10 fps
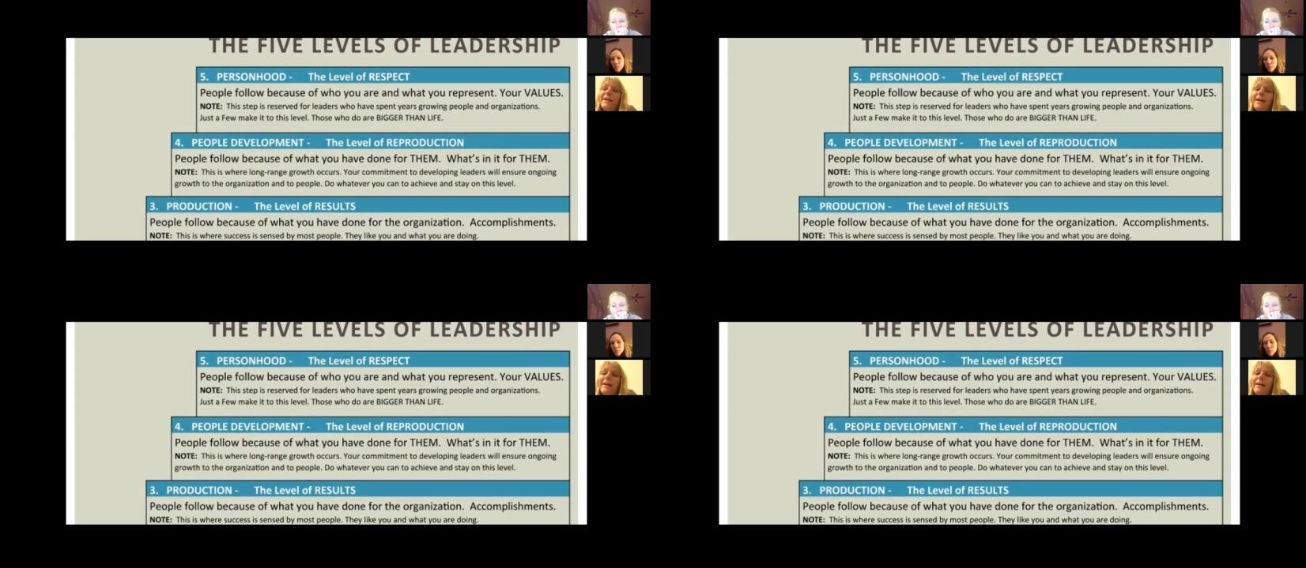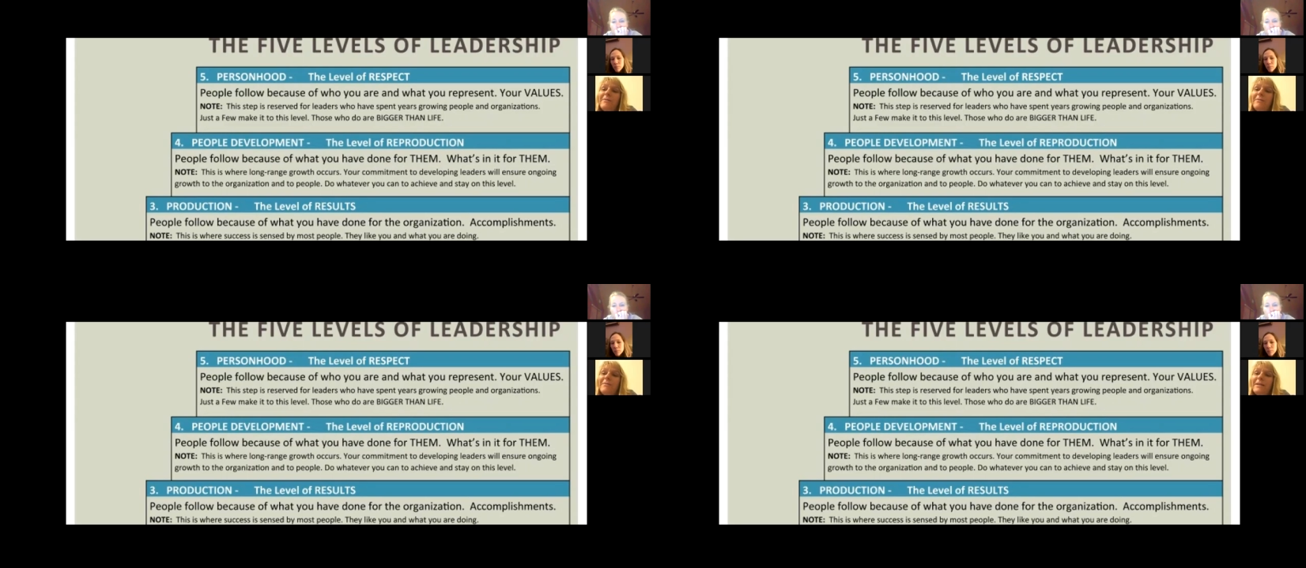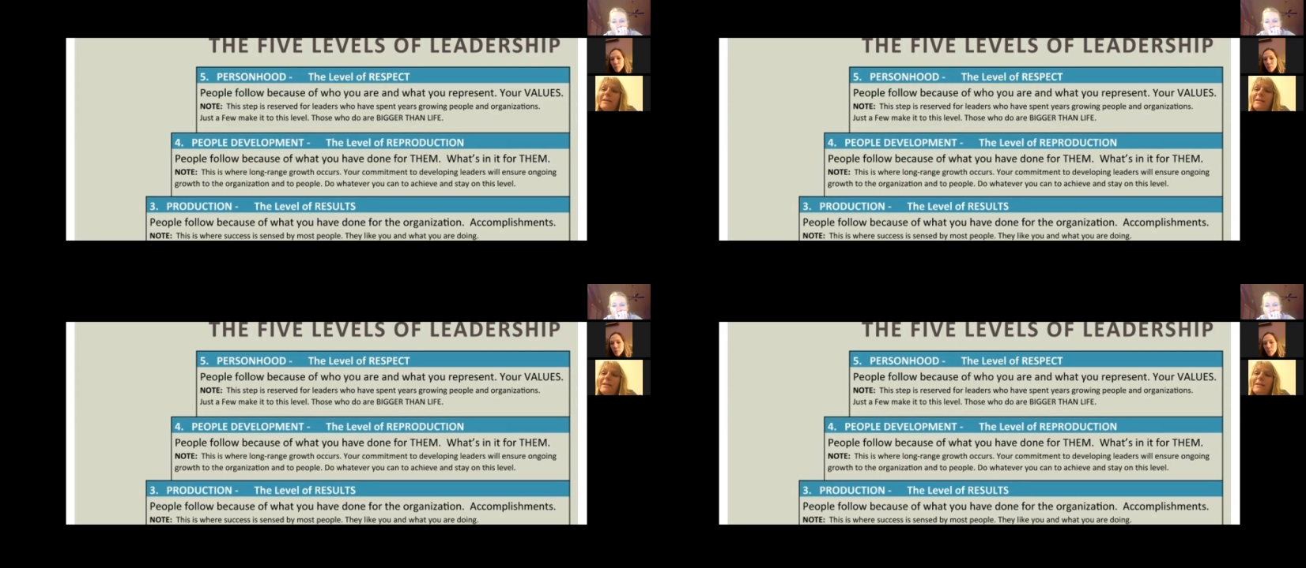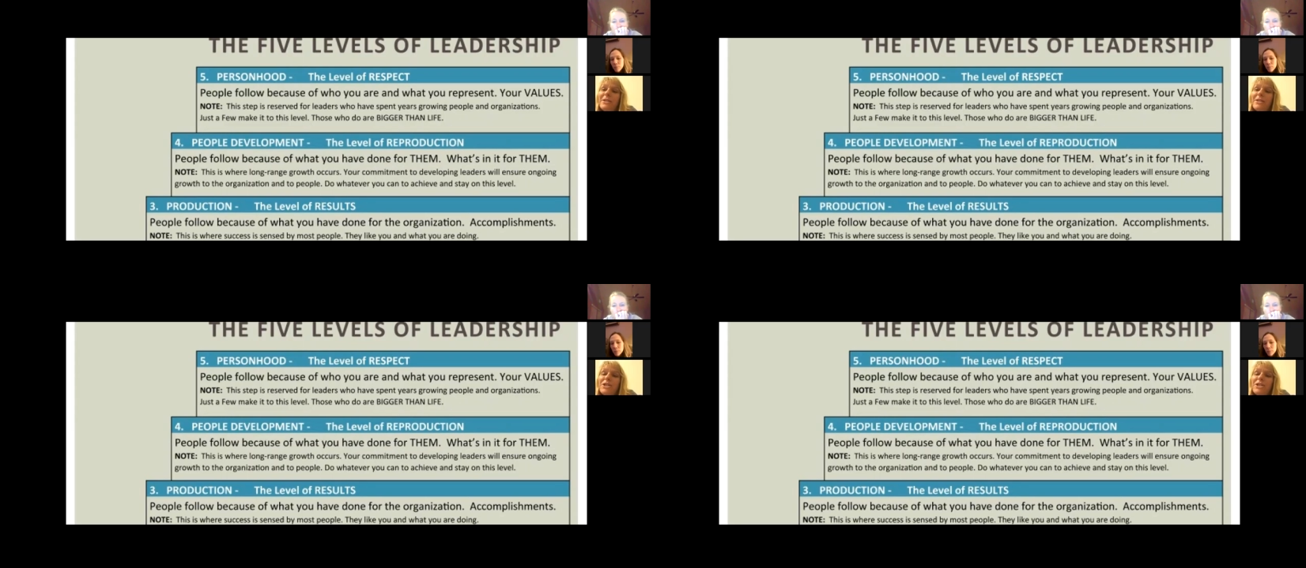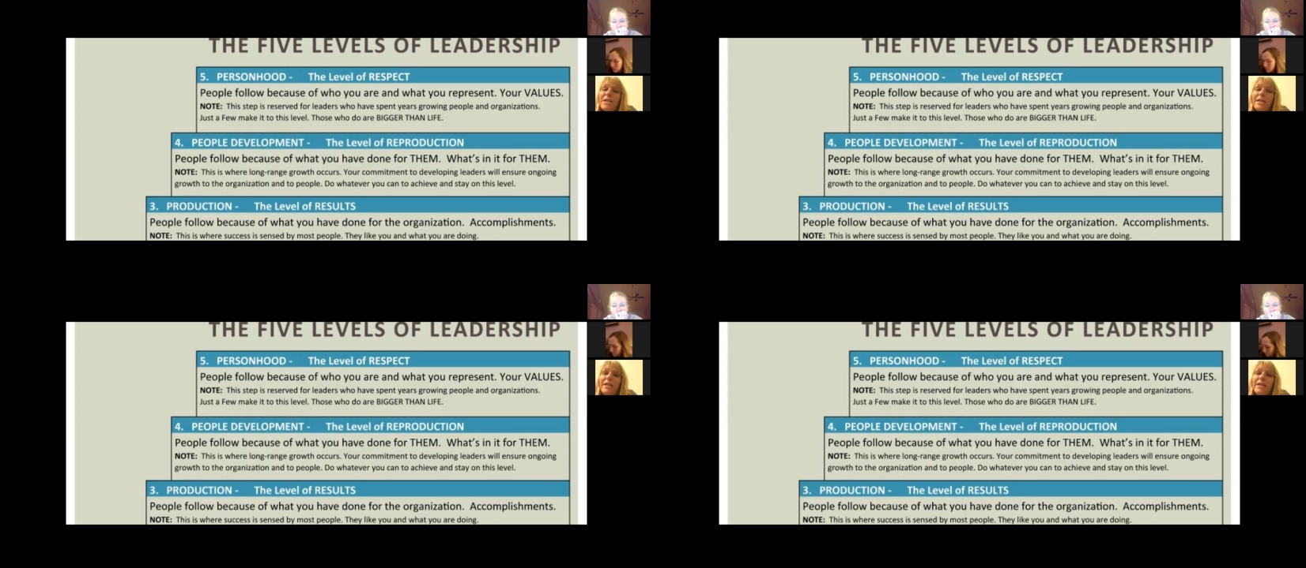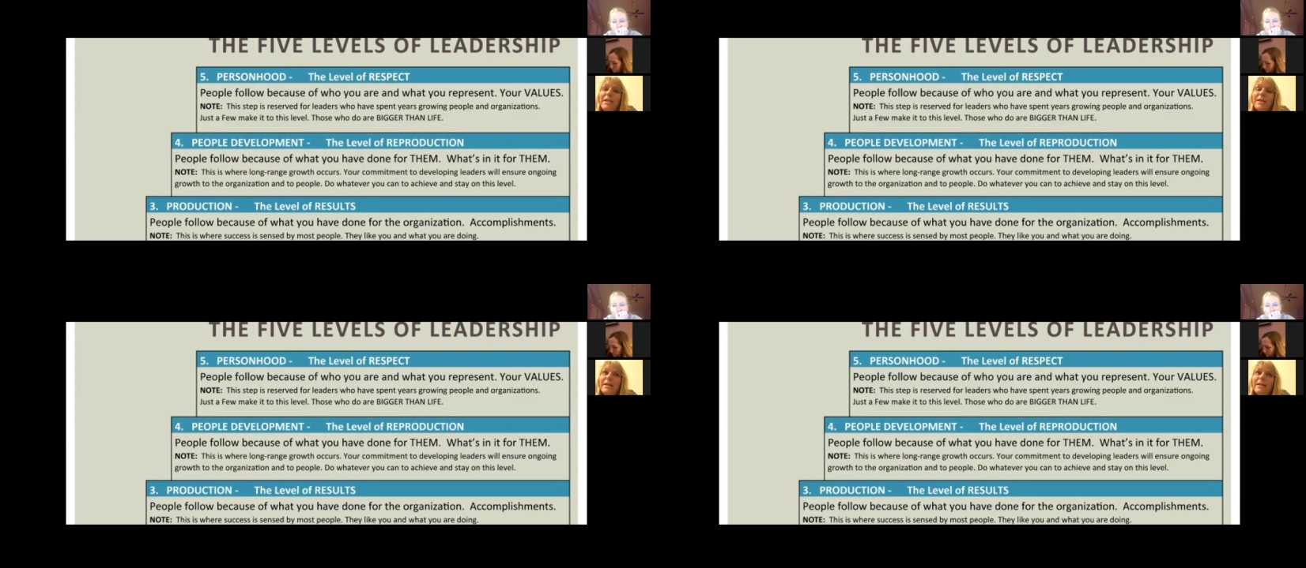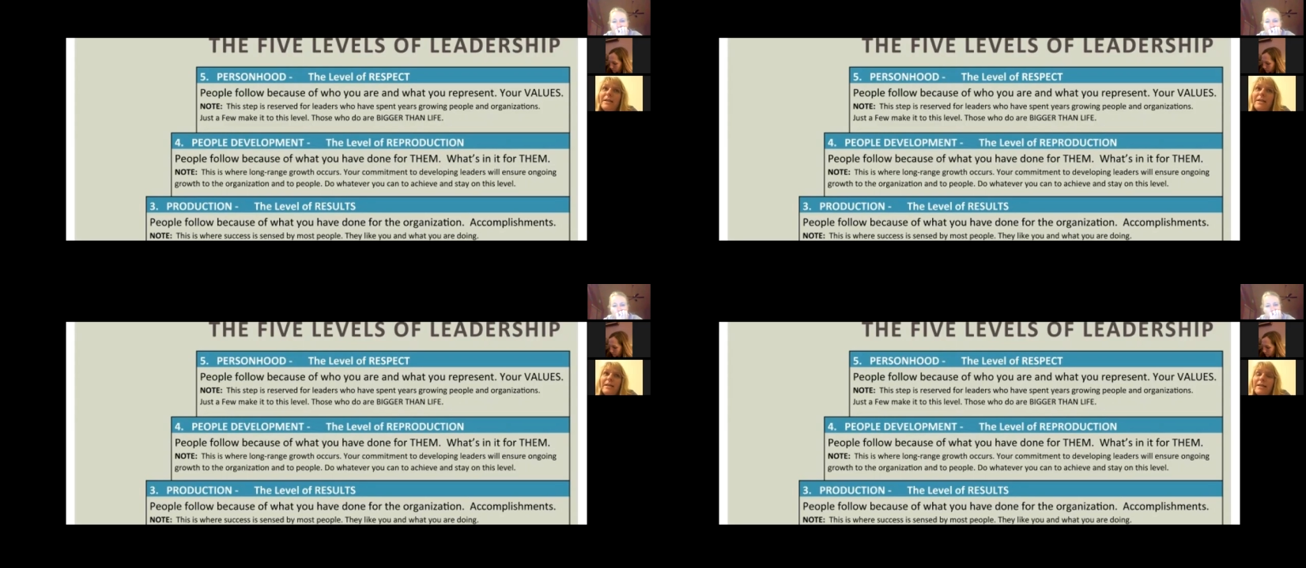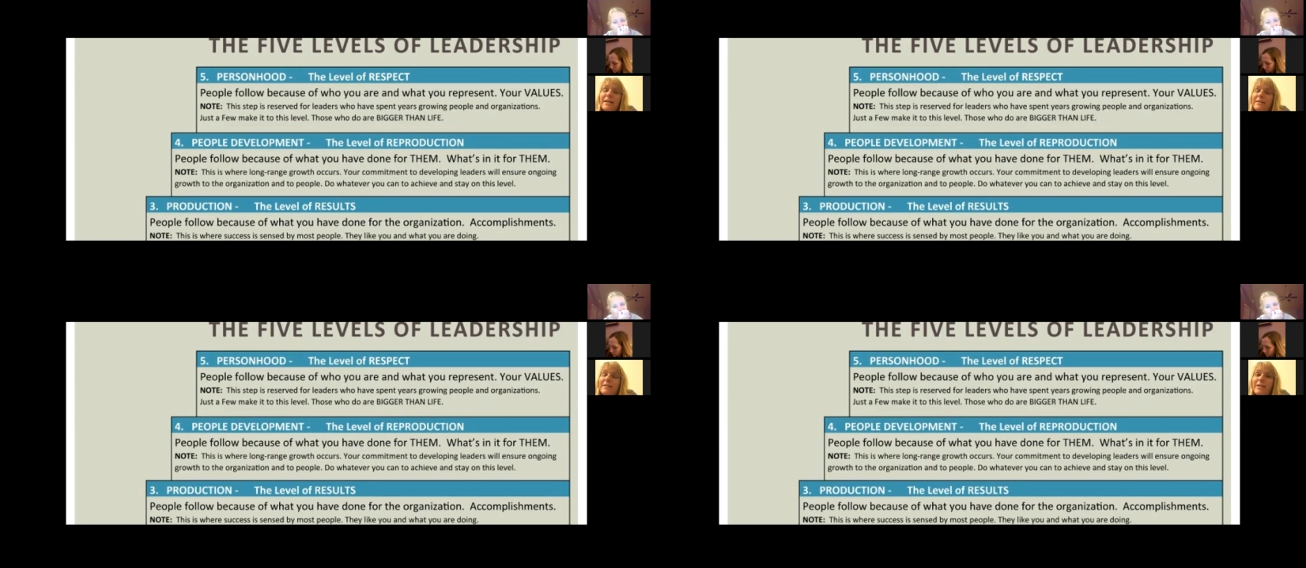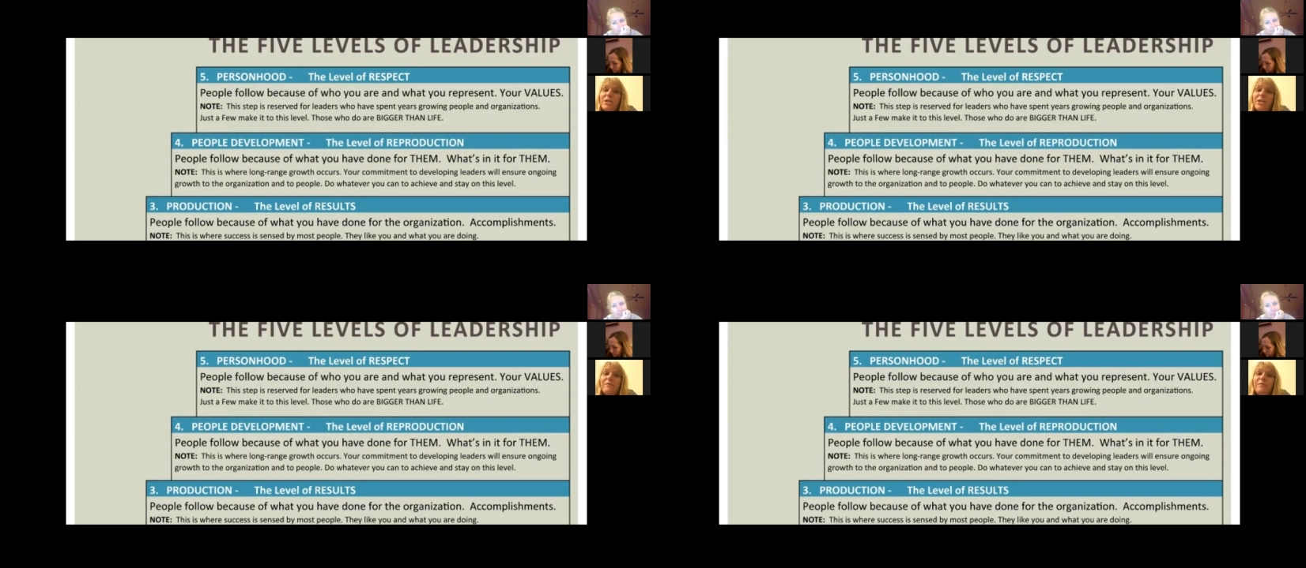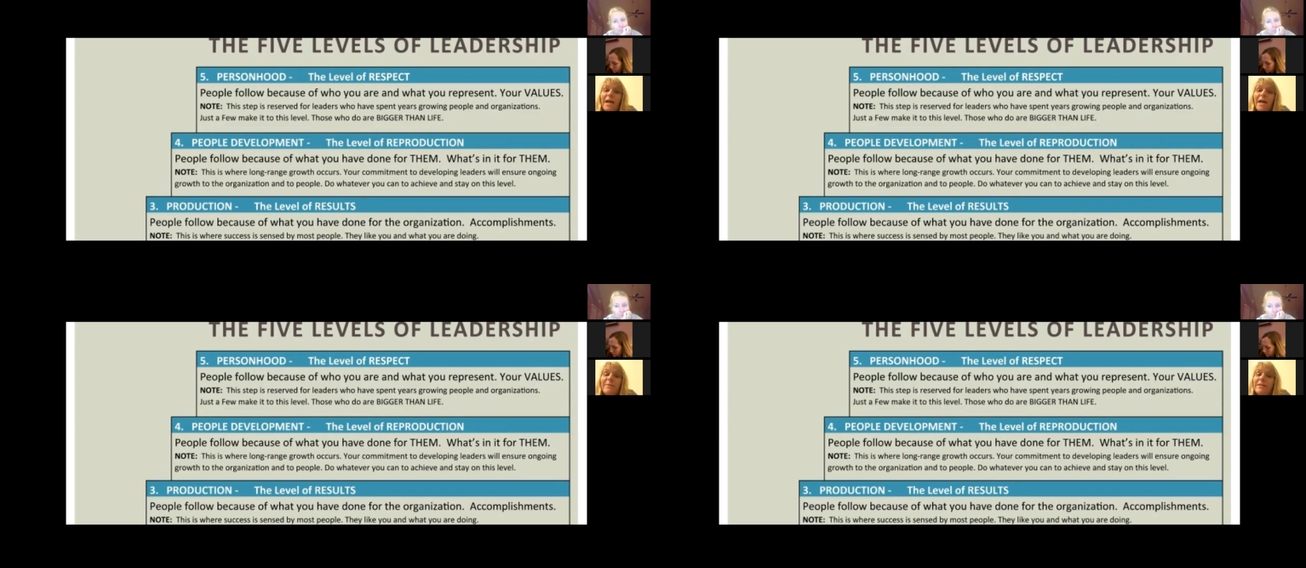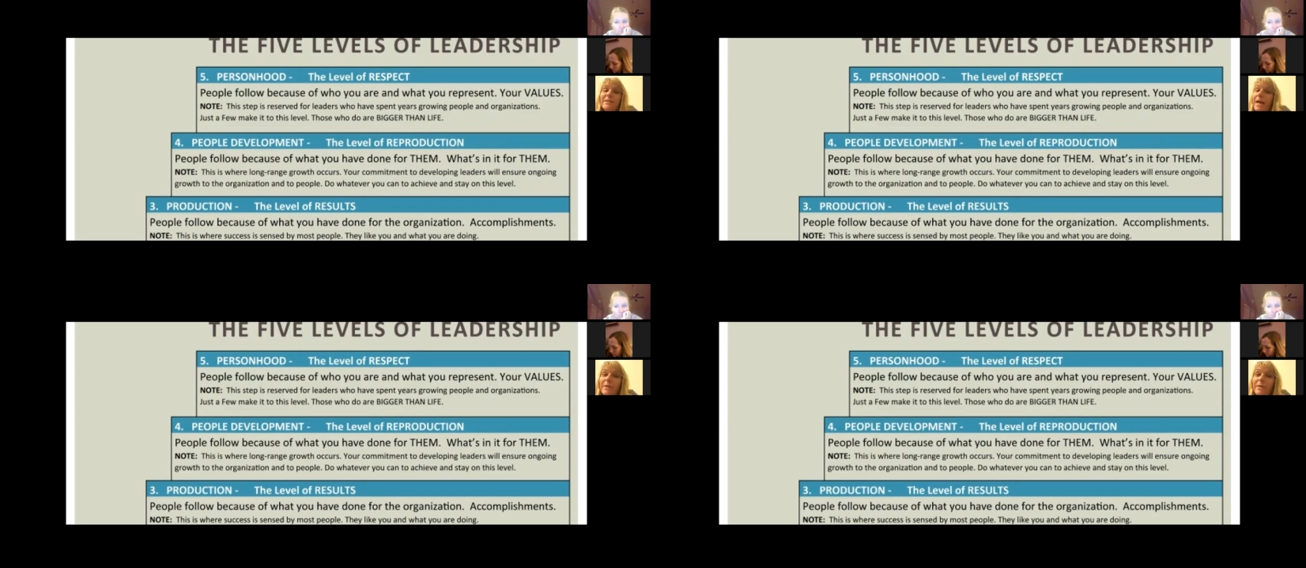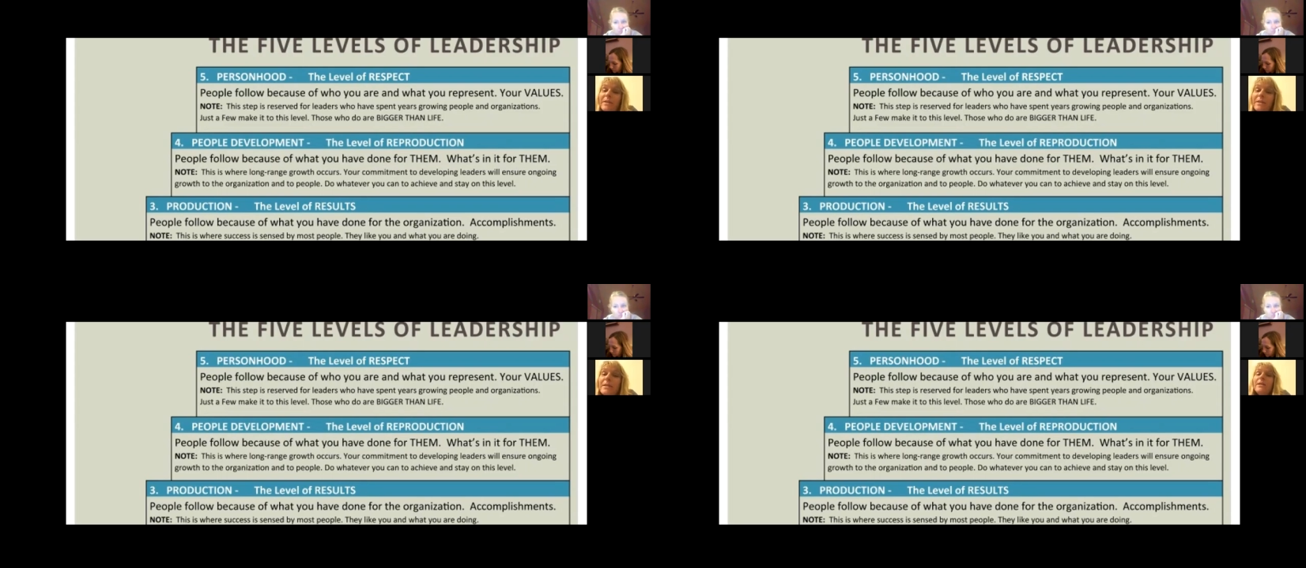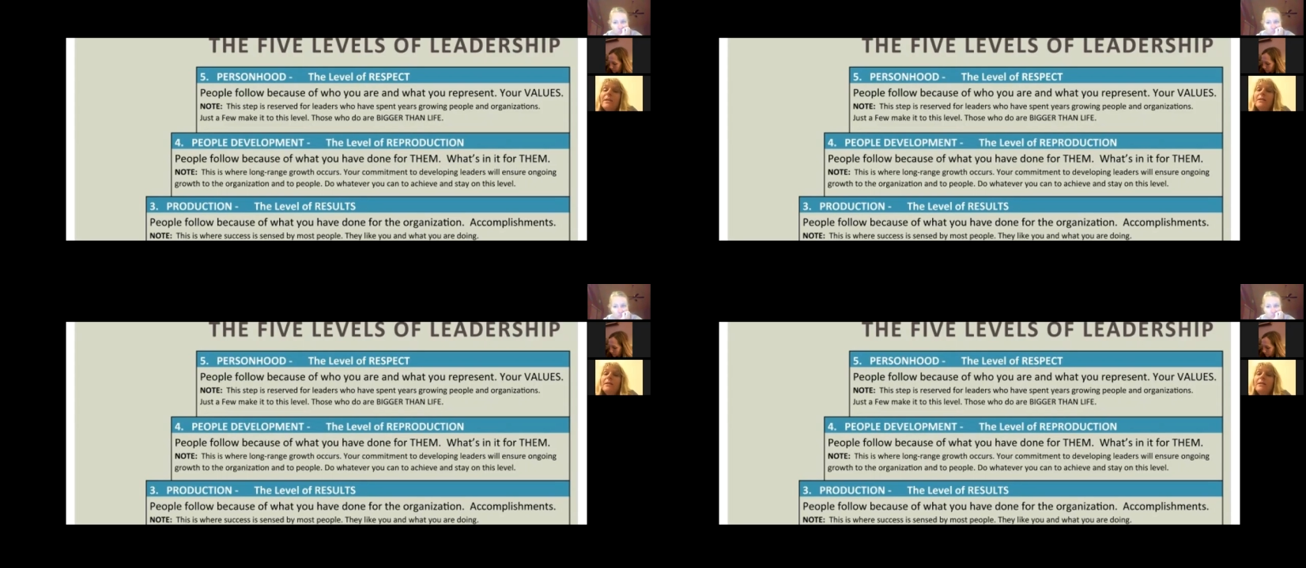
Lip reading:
[unreadable: no face in view]